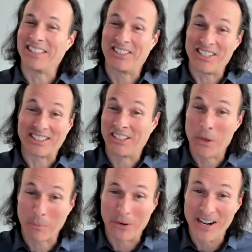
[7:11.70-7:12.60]
It's just
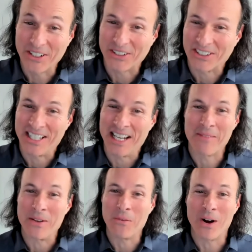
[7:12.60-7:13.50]
super interesting. I
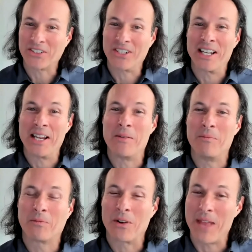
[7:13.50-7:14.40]
mean, watching
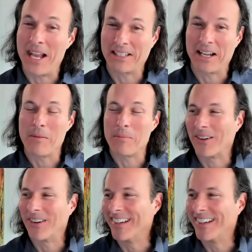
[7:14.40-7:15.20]
him from that time period.